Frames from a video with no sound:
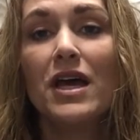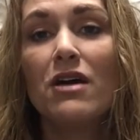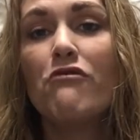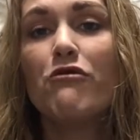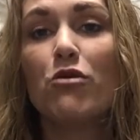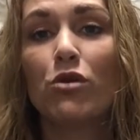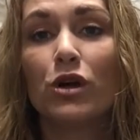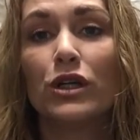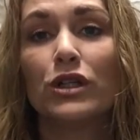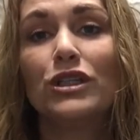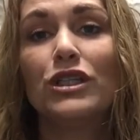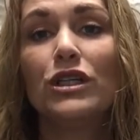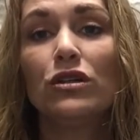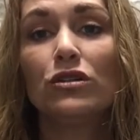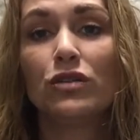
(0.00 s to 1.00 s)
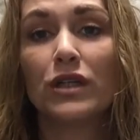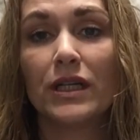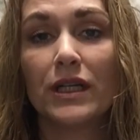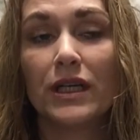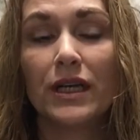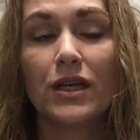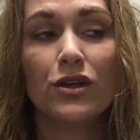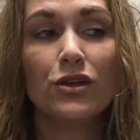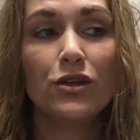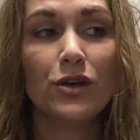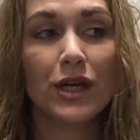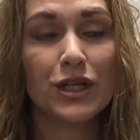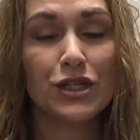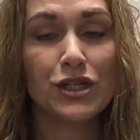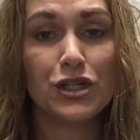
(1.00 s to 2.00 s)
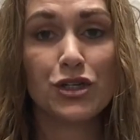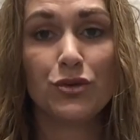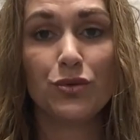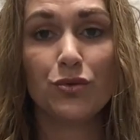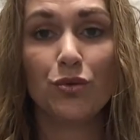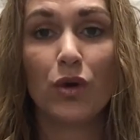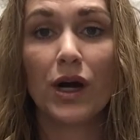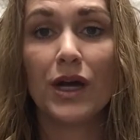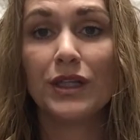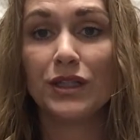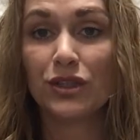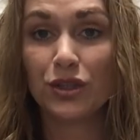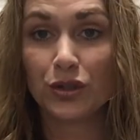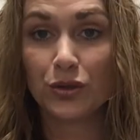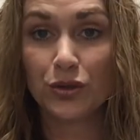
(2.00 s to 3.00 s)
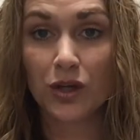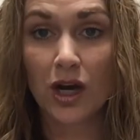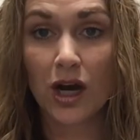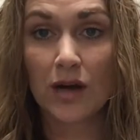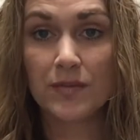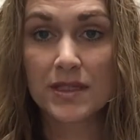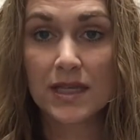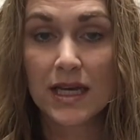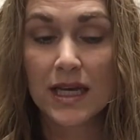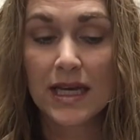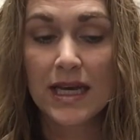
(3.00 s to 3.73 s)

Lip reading: For children, you can do 1 to 2 drops.